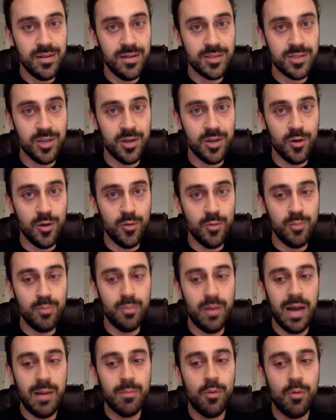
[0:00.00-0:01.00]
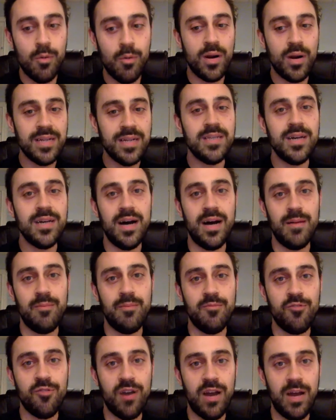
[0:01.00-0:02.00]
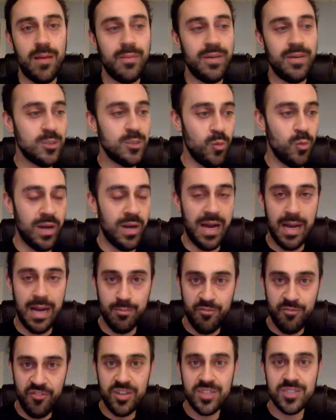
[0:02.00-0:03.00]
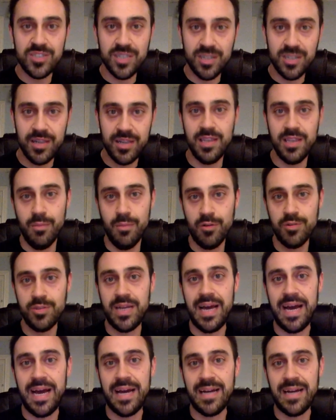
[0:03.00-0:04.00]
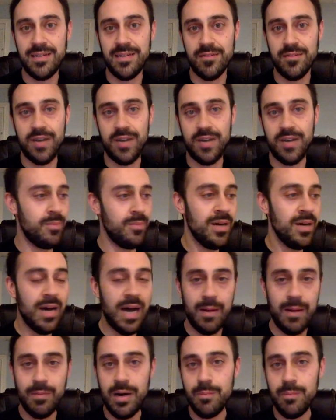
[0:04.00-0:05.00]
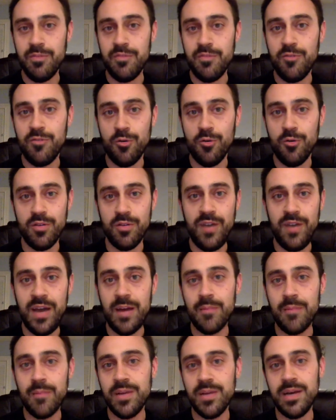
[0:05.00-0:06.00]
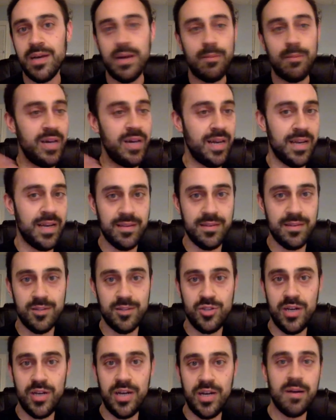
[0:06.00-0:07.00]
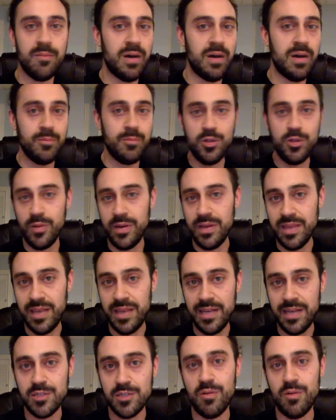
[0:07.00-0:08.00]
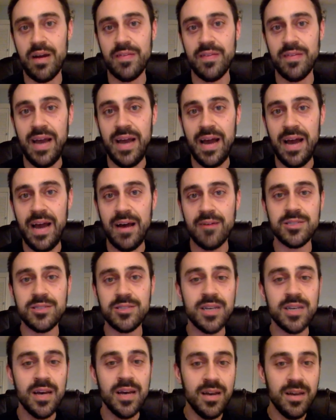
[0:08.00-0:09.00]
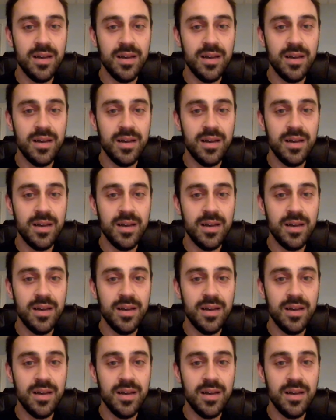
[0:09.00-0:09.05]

So my morning time frame is when I'm physically the most active. I'm up before the family, I'm hitting the gym, I'm doing things around the house.